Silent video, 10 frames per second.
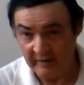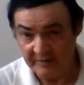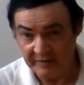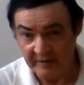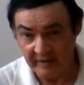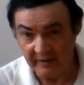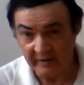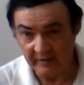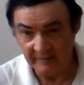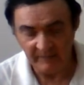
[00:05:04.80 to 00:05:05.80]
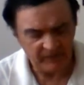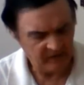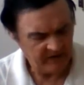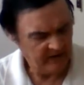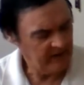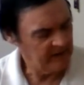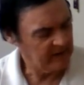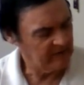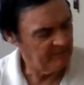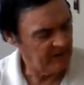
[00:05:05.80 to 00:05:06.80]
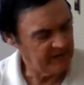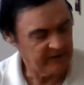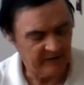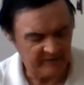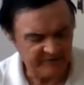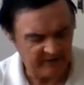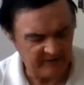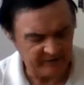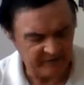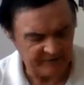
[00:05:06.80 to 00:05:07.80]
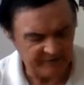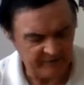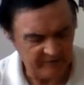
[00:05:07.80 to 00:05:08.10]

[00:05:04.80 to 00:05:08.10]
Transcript: that's the D. They combine together to sound like this.